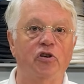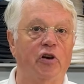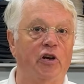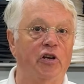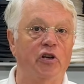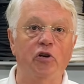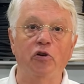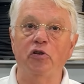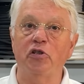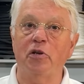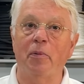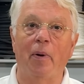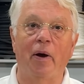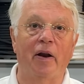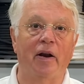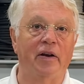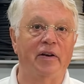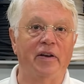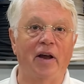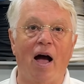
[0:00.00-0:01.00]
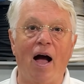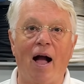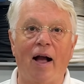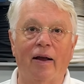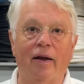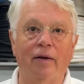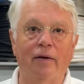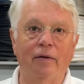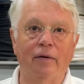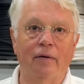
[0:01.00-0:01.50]
You can use them on a
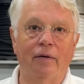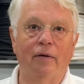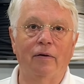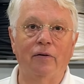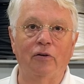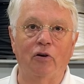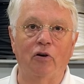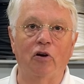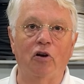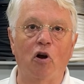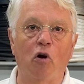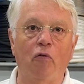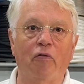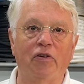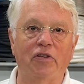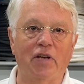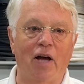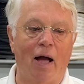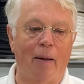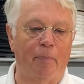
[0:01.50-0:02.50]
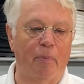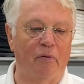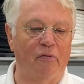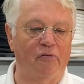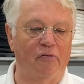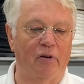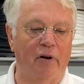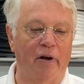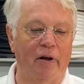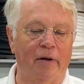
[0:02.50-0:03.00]
dock to hook over top
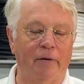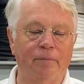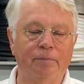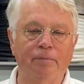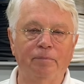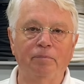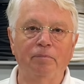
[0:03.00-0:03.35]
of